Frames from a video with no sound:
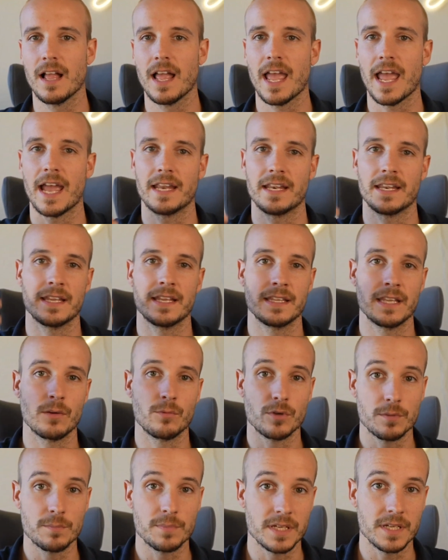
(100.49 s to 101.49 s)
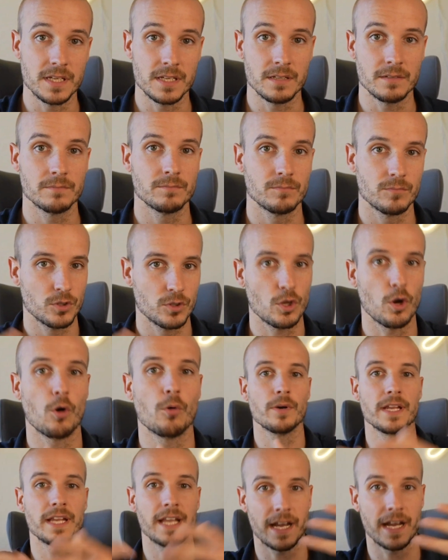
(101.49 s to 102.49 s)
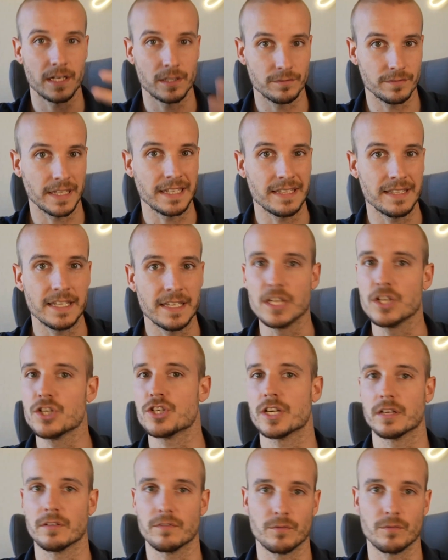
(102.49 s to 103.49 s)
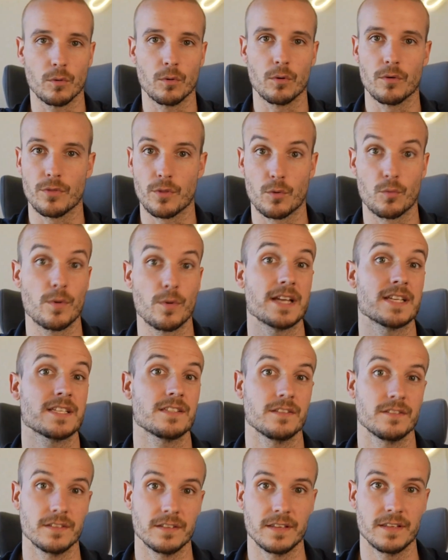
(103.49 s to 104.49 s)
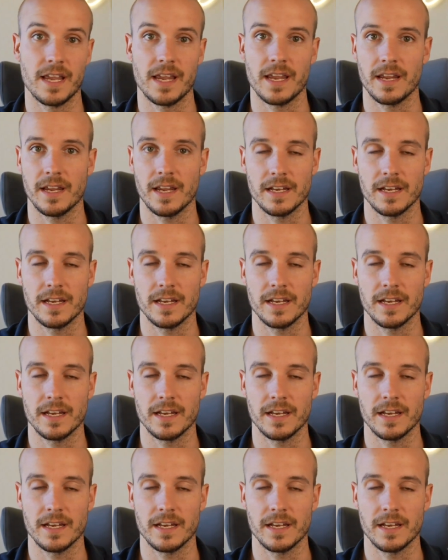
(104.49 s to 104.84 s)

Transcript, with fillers: and then they would be Tony kind of like teaching for the rest of the day.